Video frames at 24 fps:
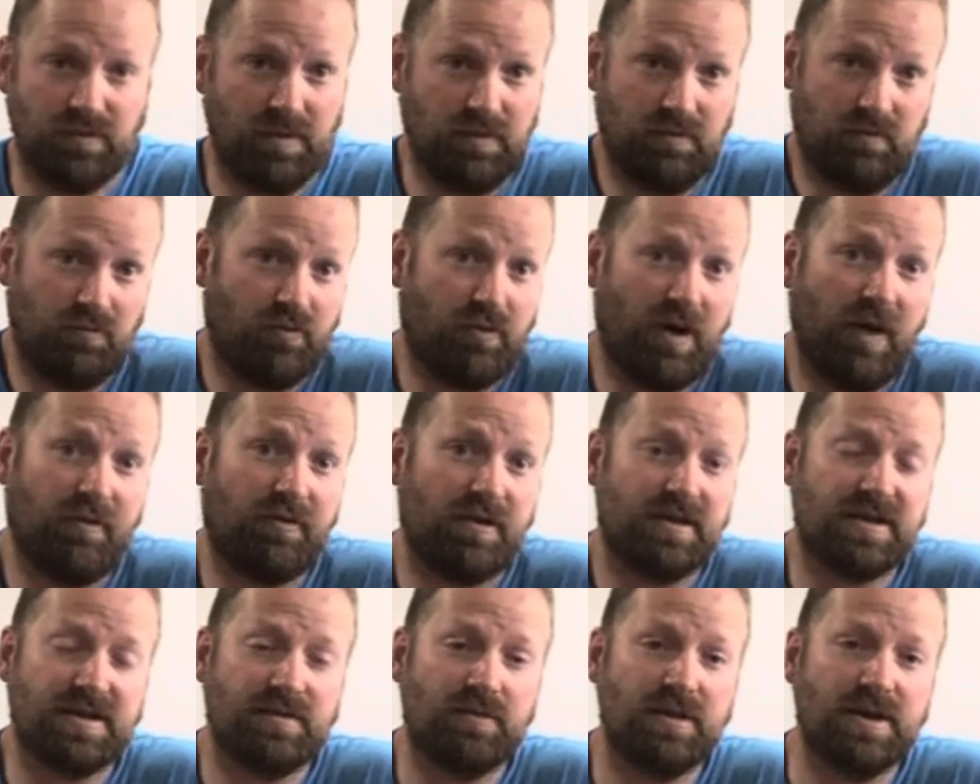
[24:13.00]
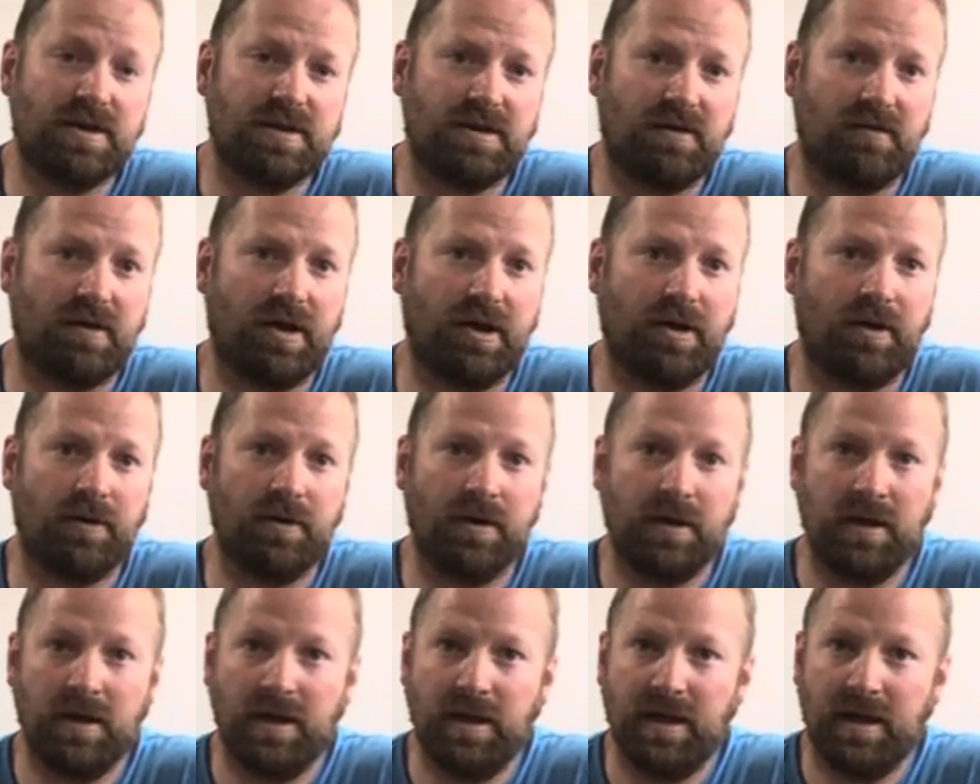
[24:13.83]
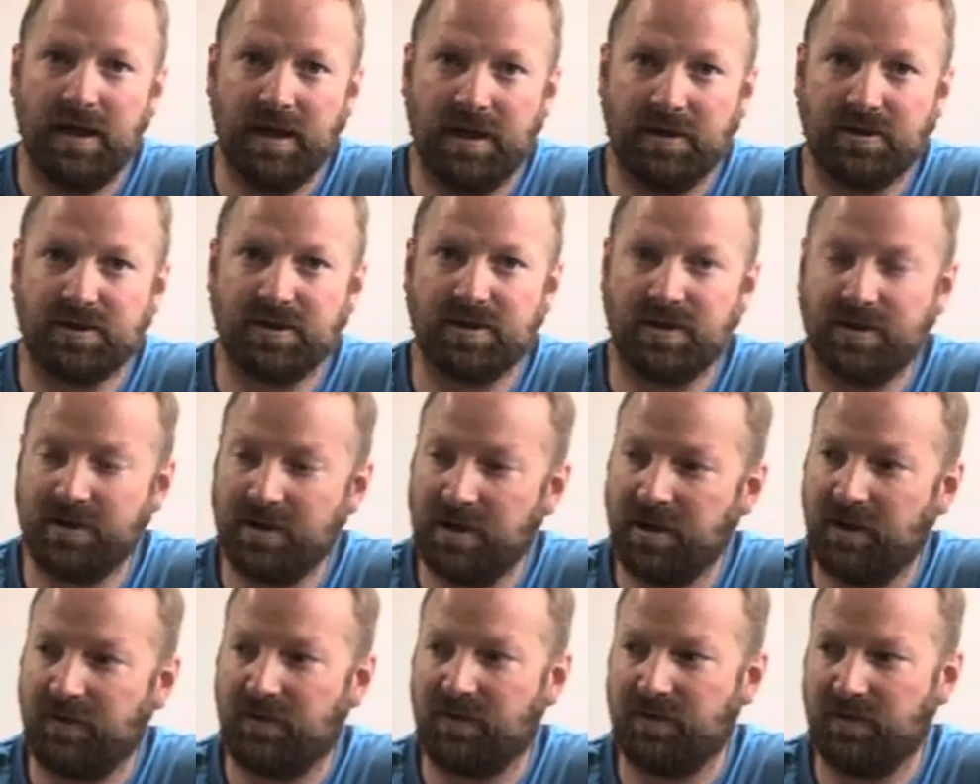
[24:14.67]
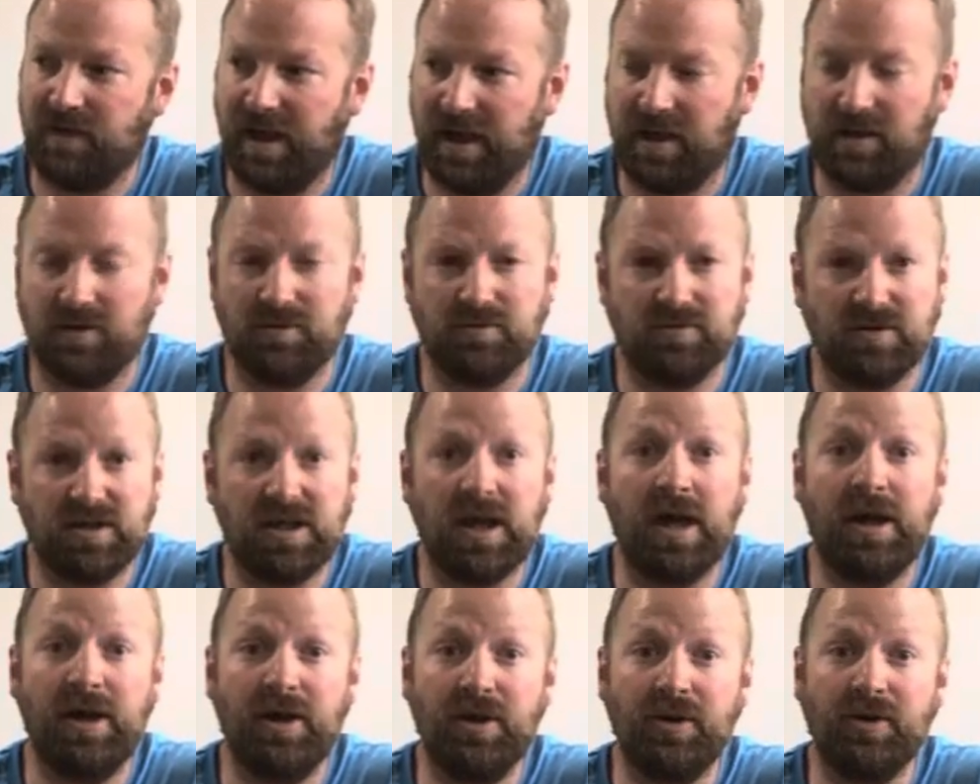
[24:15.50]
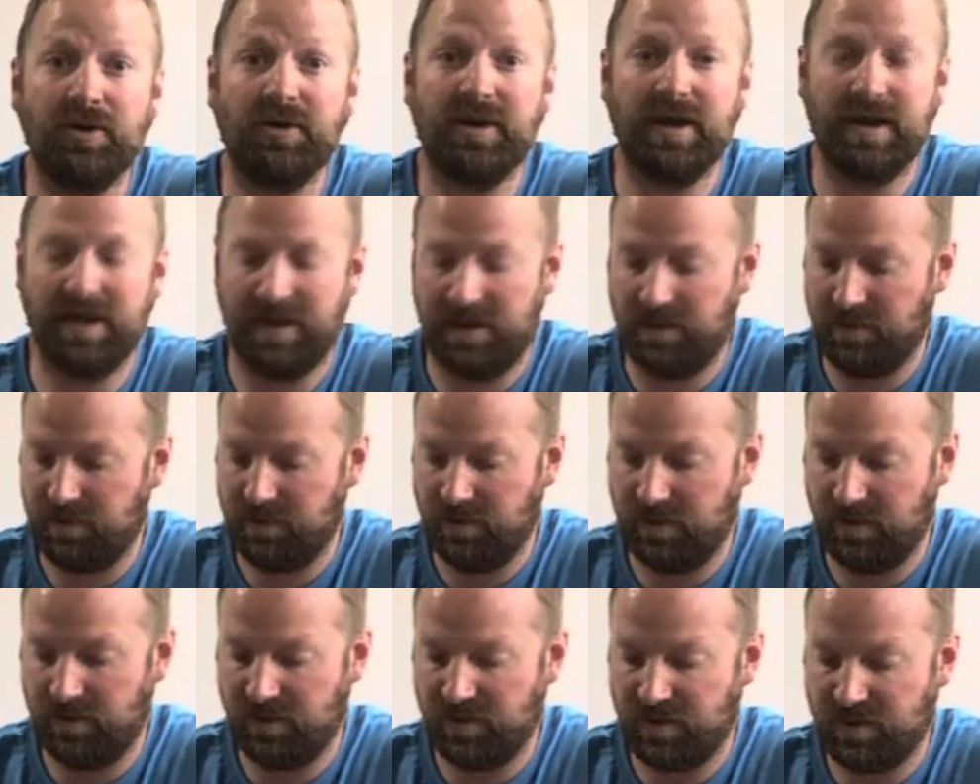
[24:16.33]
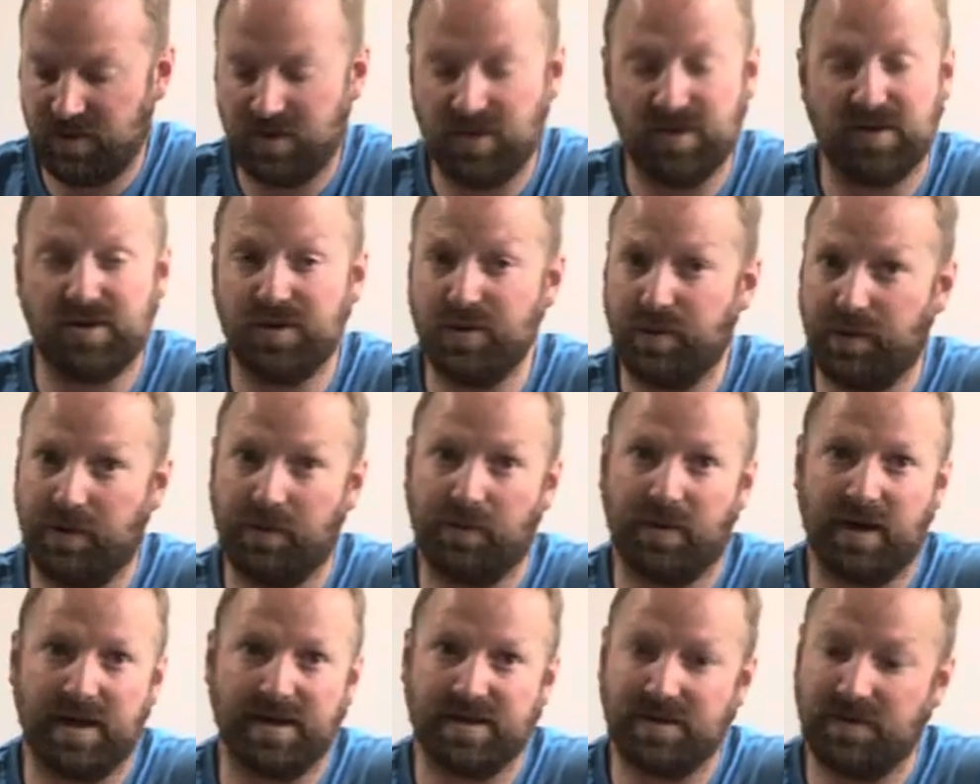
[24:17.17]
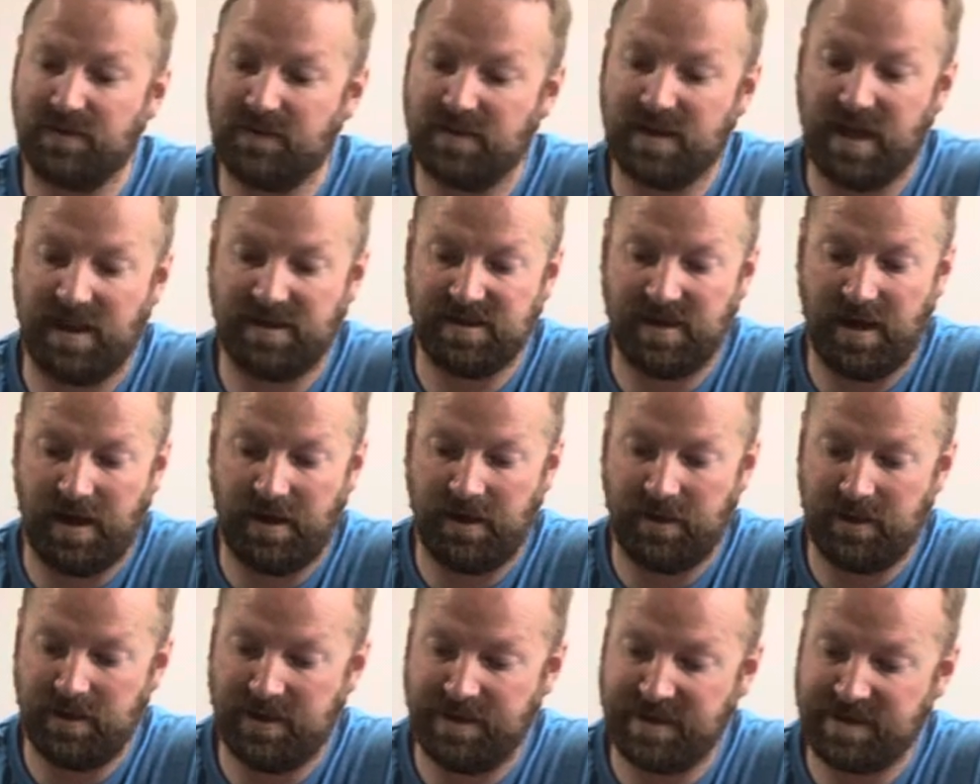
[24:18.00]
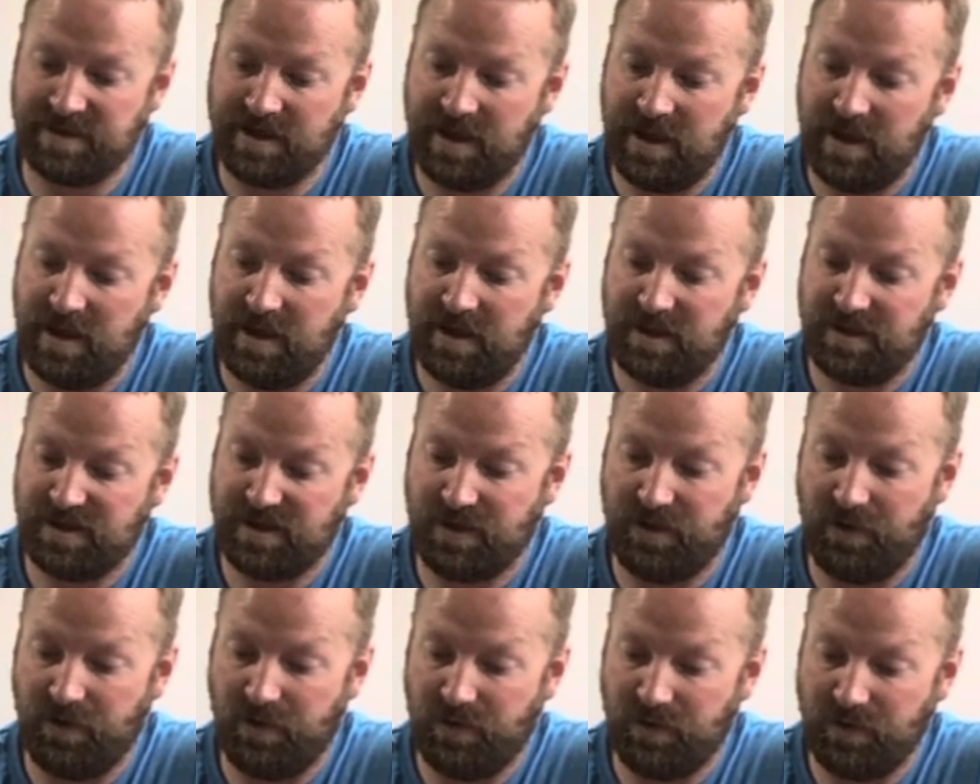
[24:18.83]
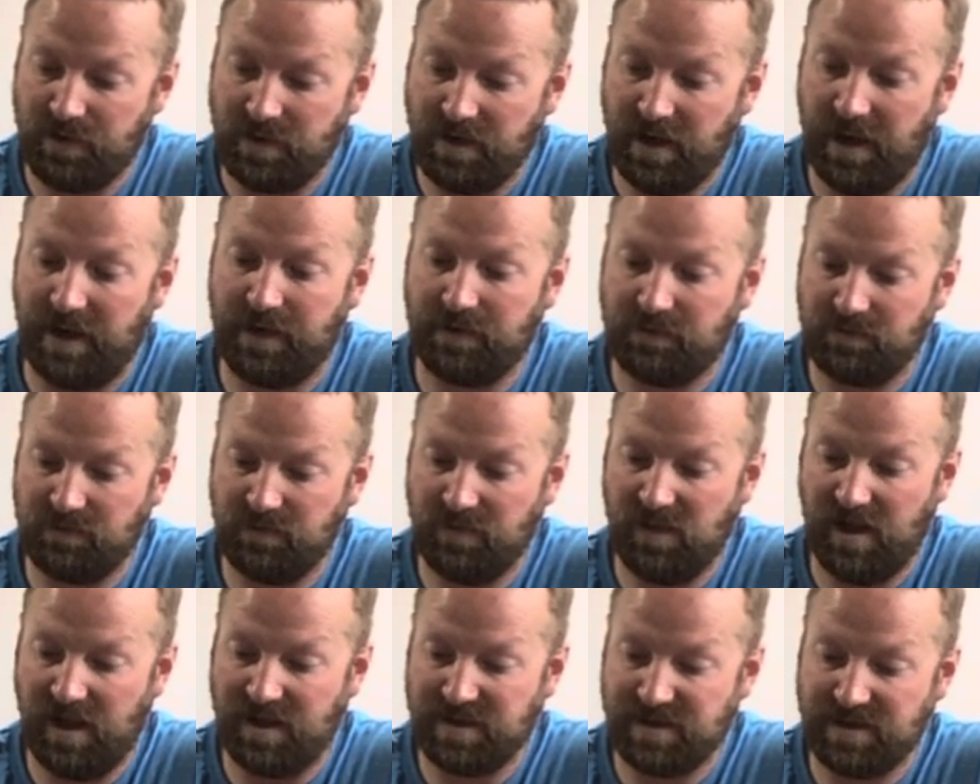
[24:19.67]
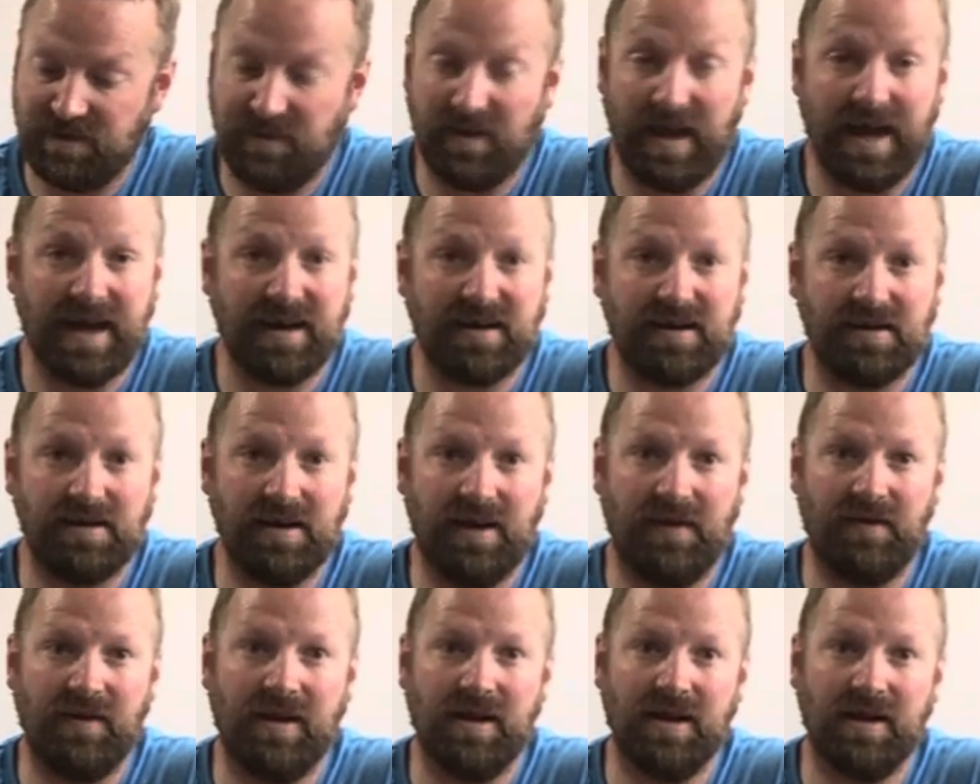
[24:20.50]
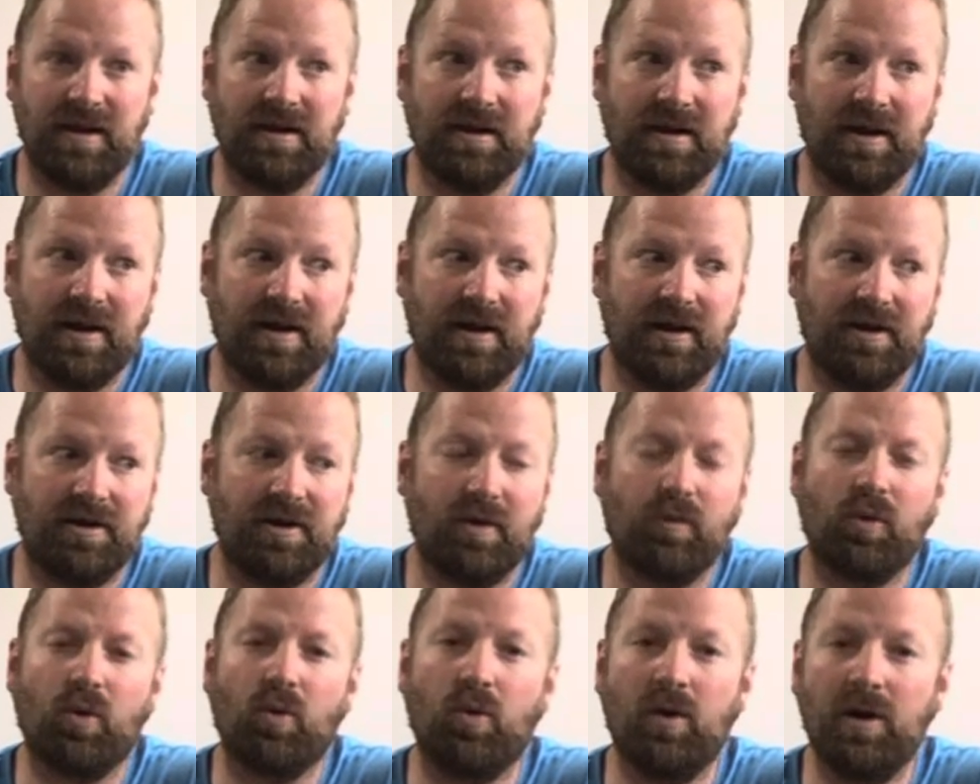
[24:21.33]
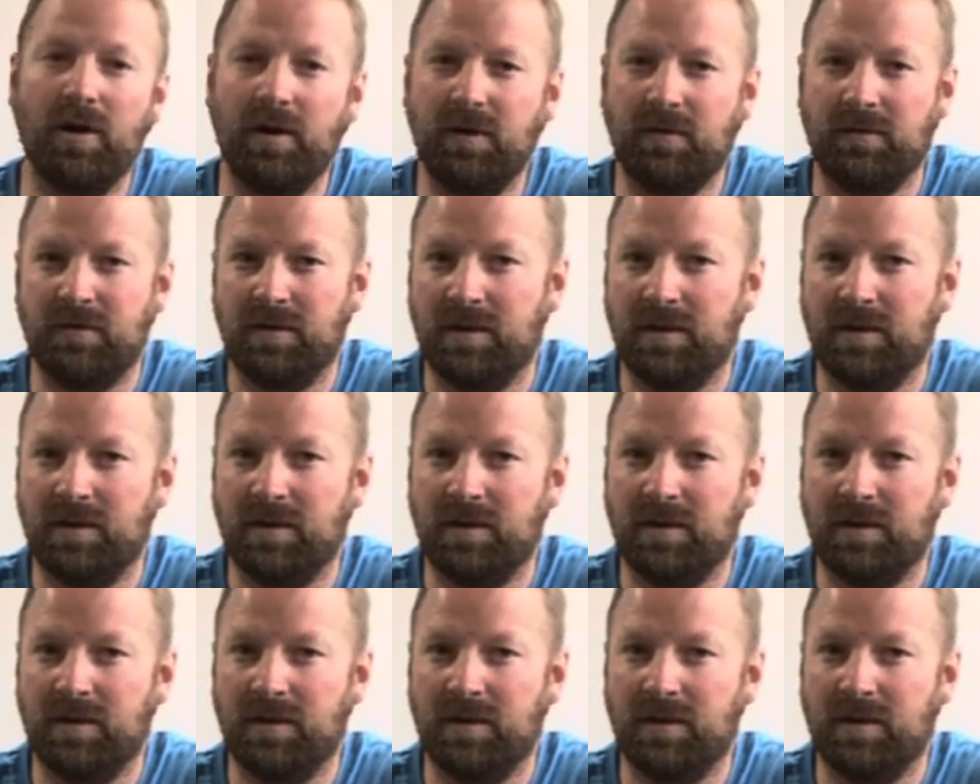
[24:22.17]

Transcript: reference the music video. And sure enough, like, killed it. She's super impressive, Tatiana is. So, yes, that. And then number 1,